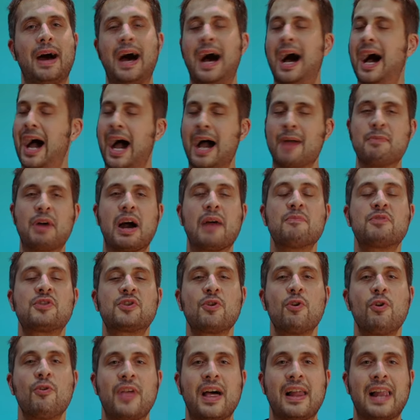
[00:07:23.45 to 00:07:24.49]
I'm
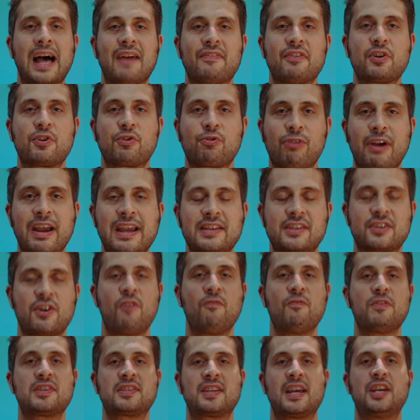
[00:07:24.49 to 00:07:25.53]
sure they'll have a great
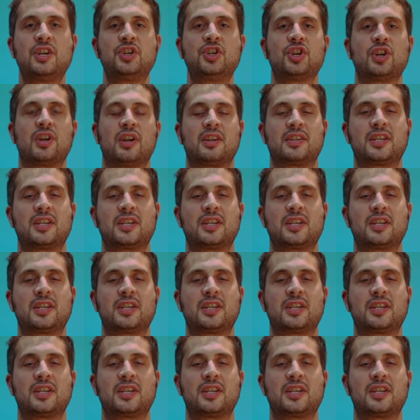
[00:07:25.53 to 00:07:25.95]
conversation.